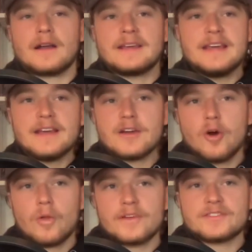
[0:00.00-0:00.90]
Keegan
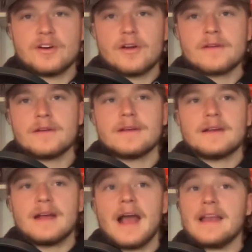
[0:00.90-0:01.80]
Kolasar
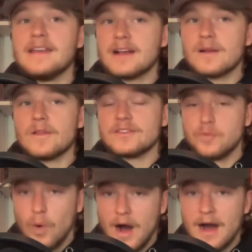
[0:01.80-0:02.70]
and Nicholas
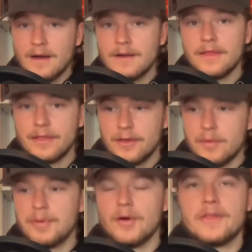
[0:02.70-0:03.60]
Waugh,
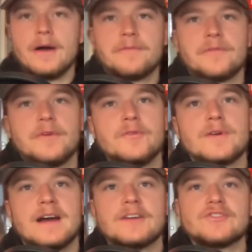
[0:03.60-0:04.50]
they're both up for a new
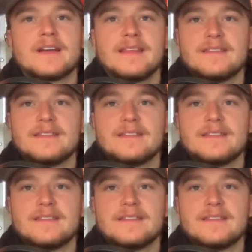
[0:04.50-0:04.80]
contract.